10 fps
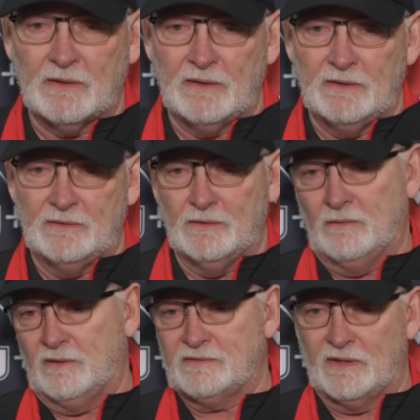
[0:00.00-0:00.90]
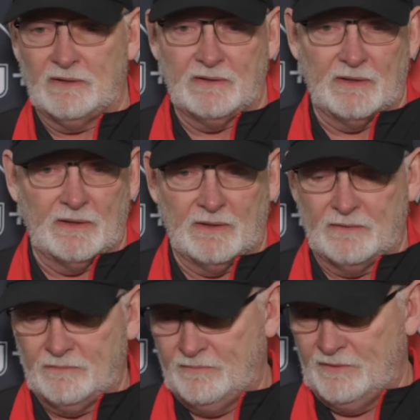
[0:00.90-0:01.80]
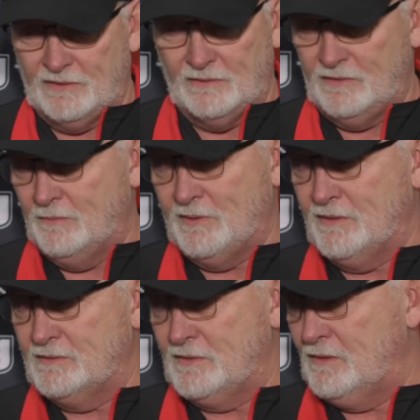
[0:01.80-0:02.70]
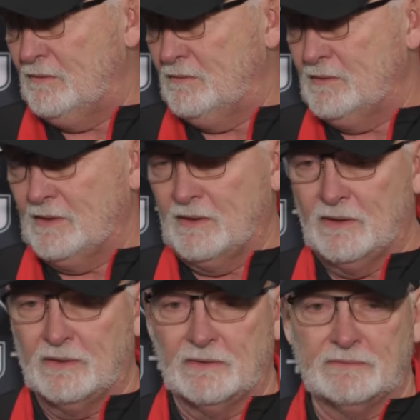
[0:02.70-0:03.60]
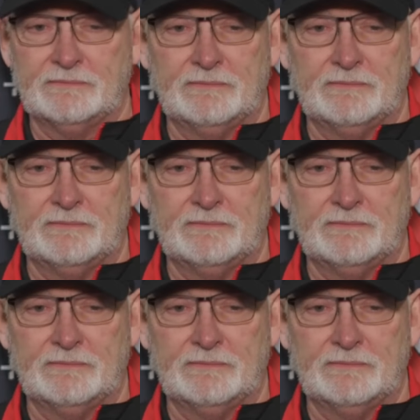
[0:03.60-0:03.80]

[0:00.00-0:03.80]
you know, it looks like he'll be good to go.